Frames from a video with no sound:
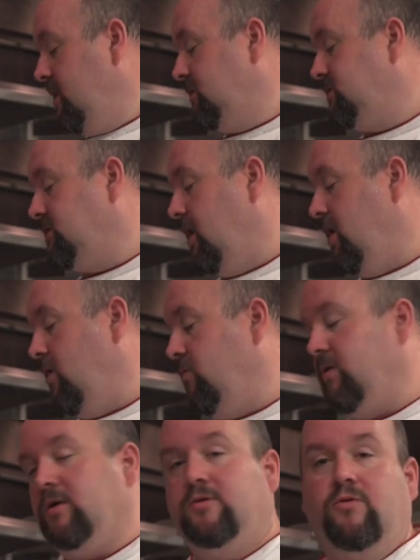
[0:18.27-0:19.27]
So
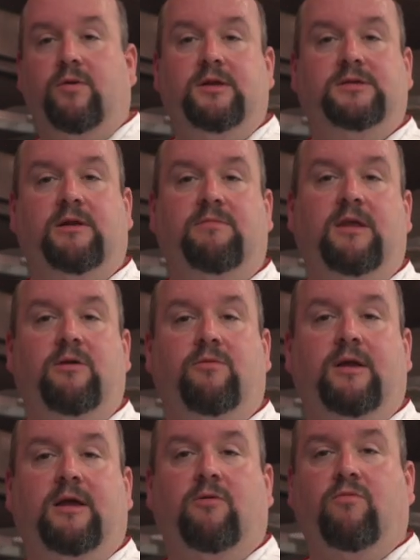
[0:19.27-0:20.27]
when you're doing something you
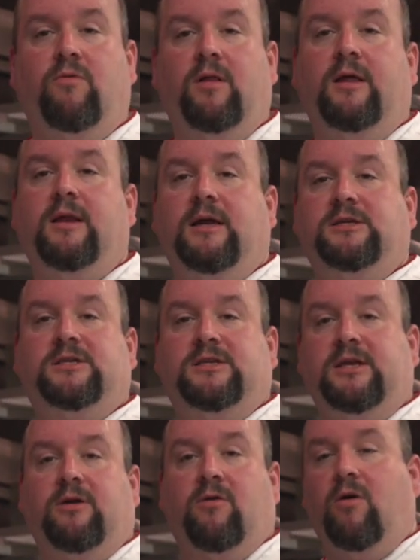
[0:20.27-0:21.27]
want to get a really nice
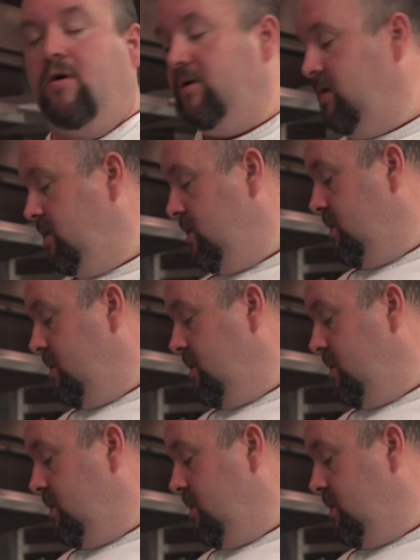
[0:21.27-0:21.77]
sear on,